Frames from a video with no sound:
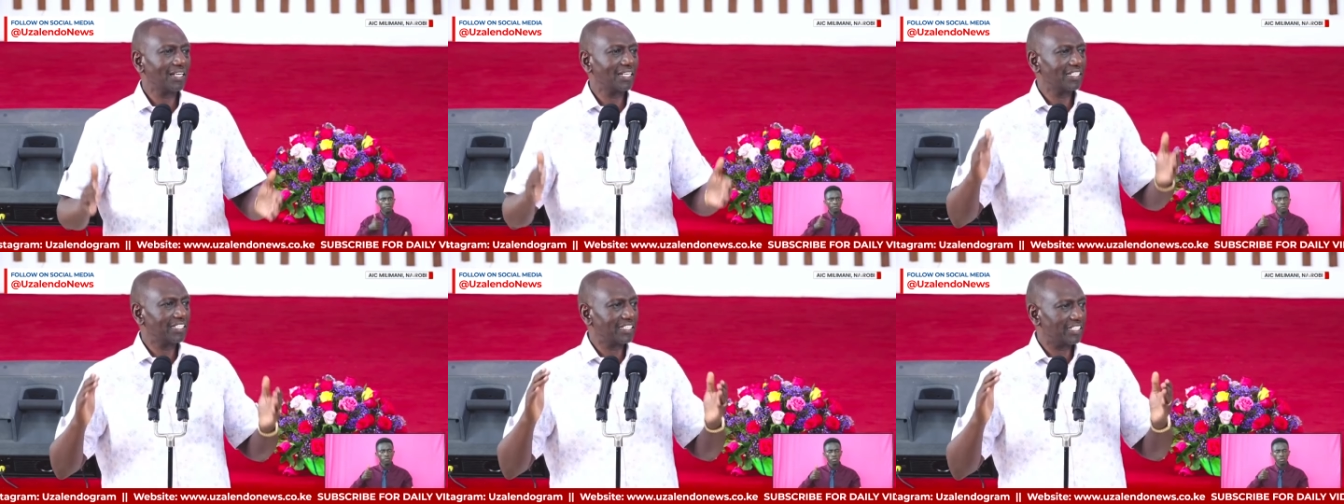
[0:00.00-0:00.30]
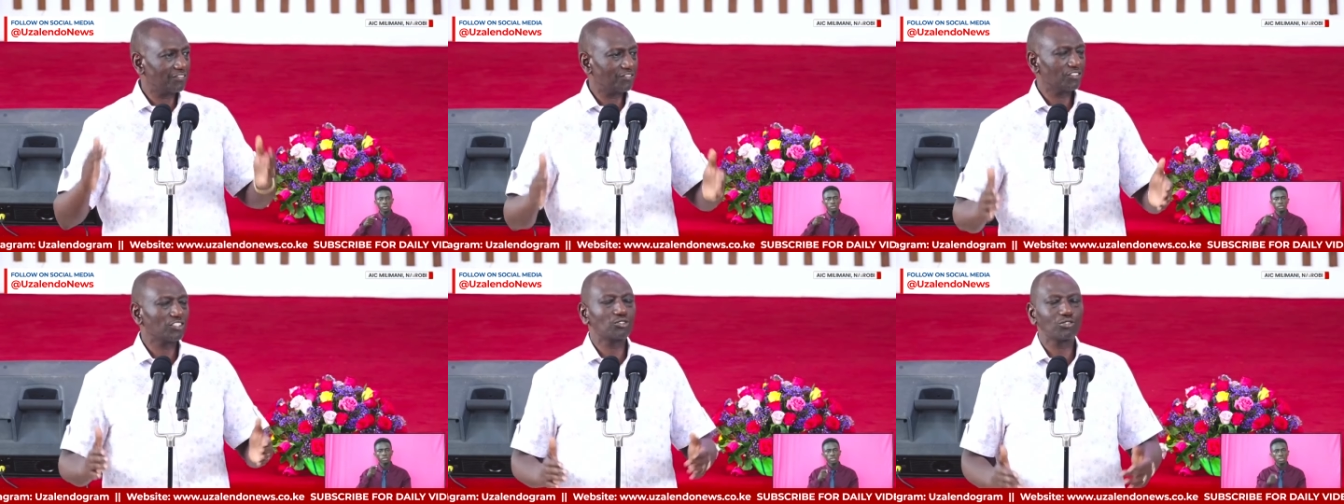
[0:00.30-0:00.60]

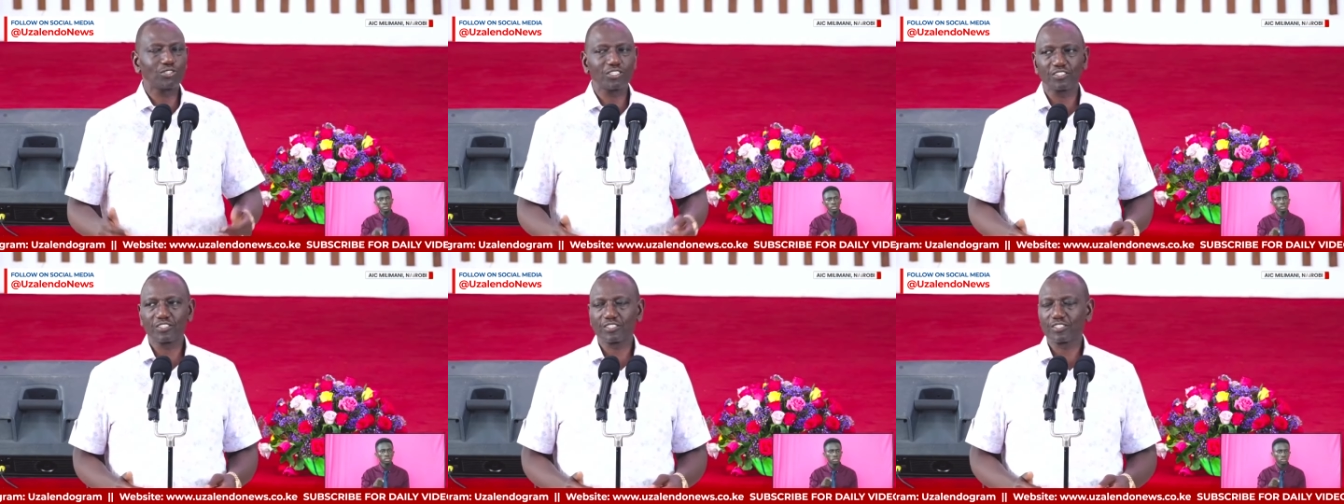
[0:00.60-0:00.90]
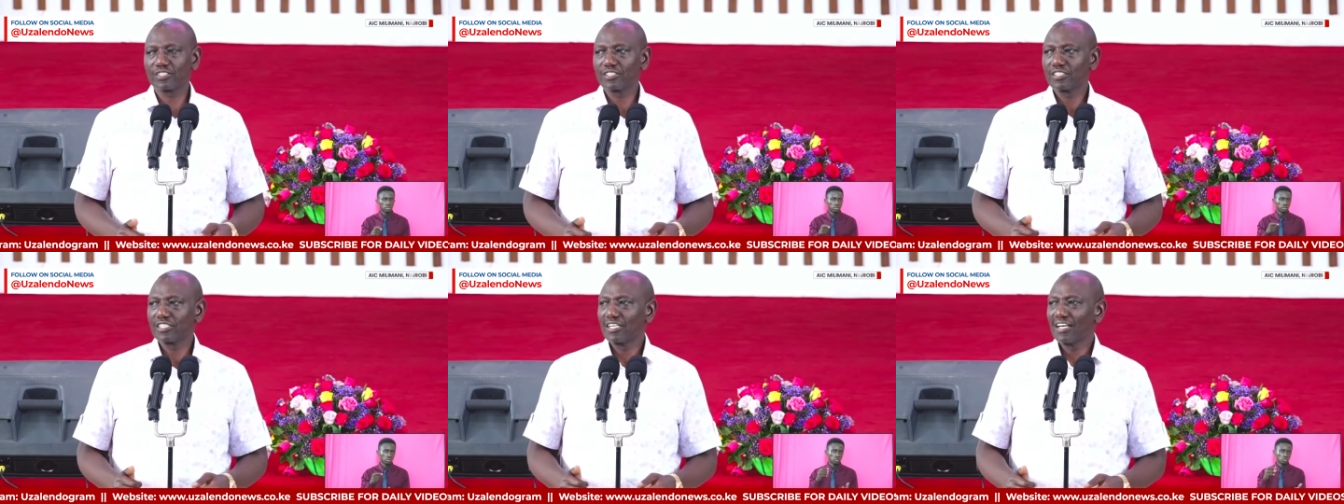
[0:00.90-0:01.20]

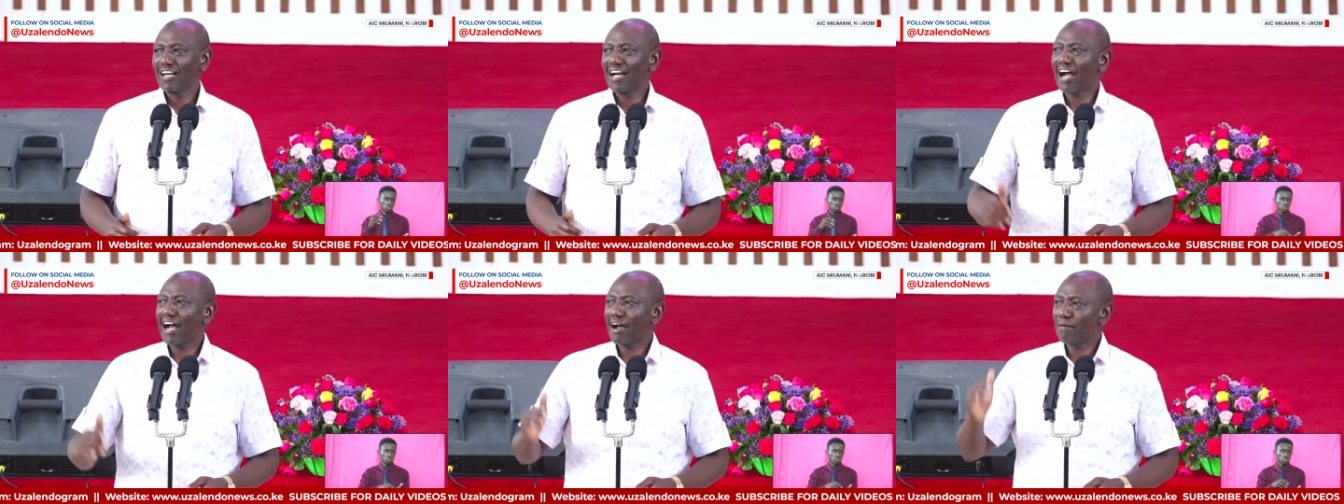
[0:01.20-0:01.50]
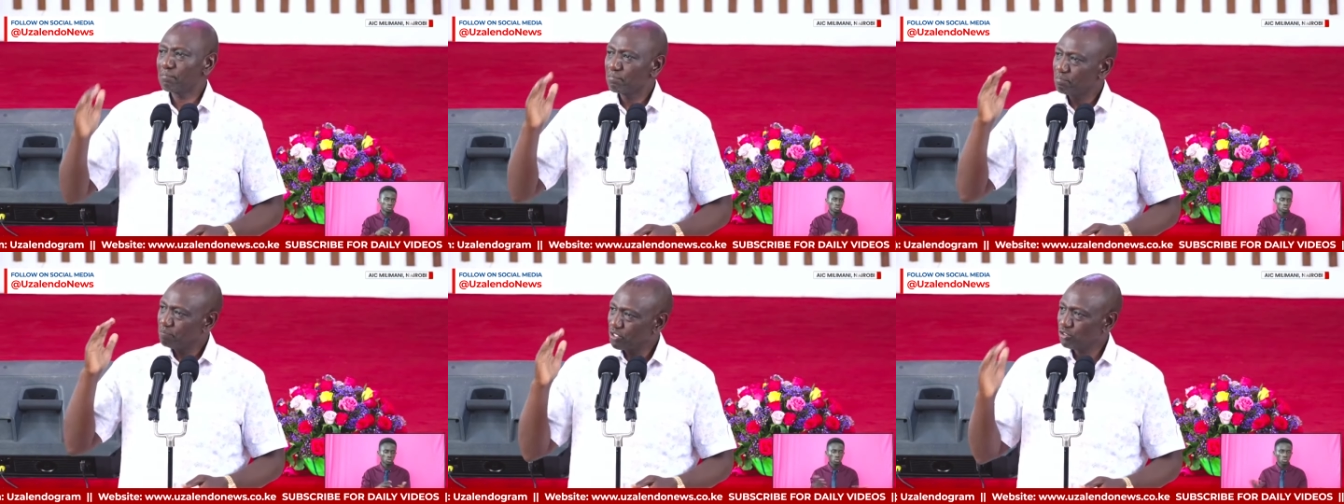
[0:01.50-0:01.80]
individuals
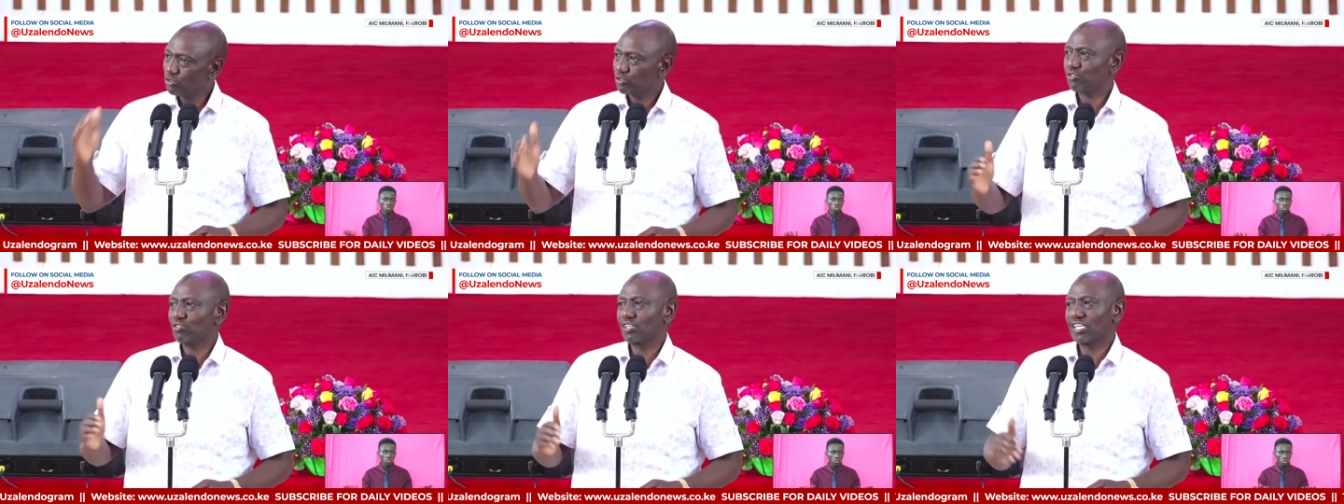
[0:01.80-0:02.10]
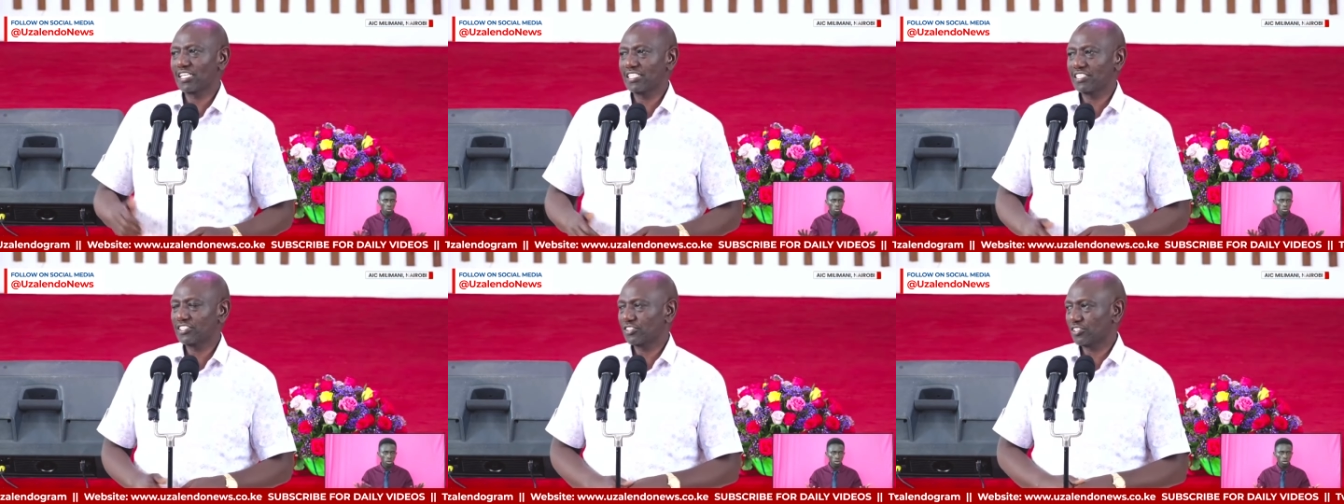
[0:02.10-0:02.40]
abuse
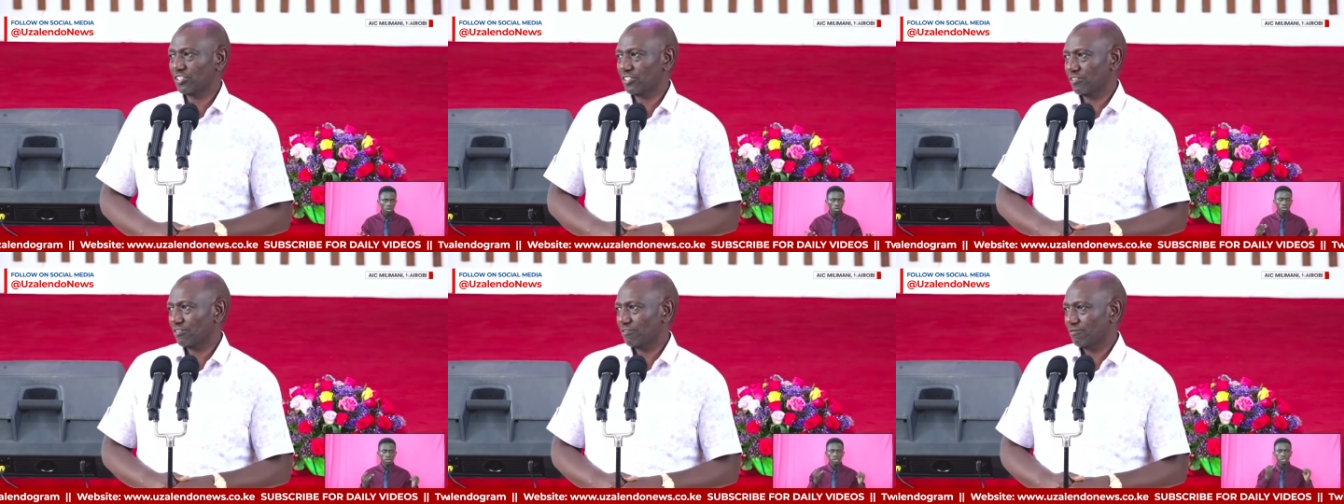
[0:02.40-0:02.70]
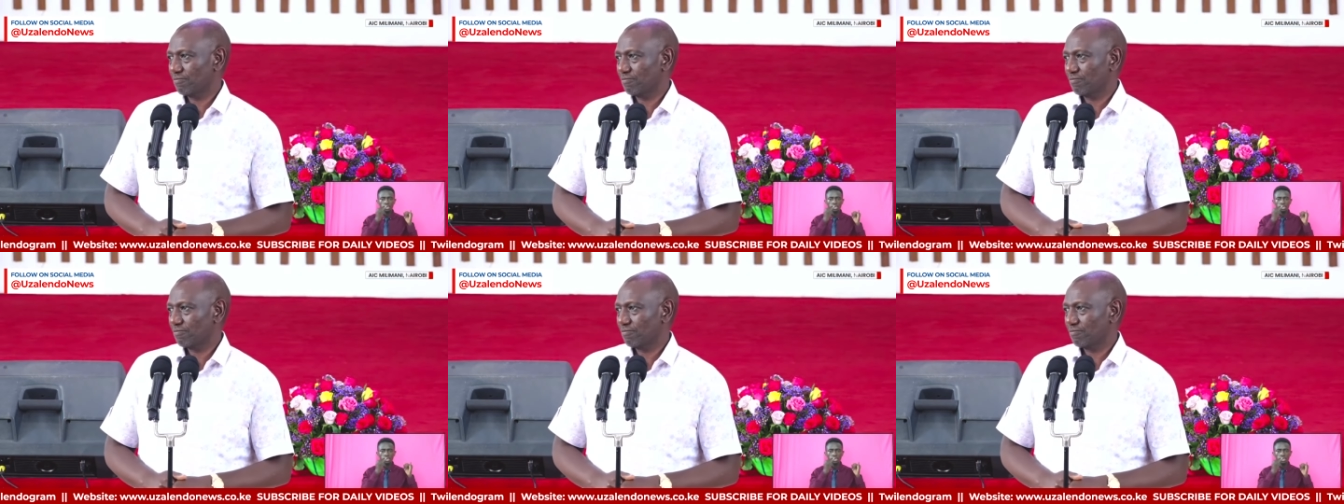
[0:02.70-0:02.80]
religion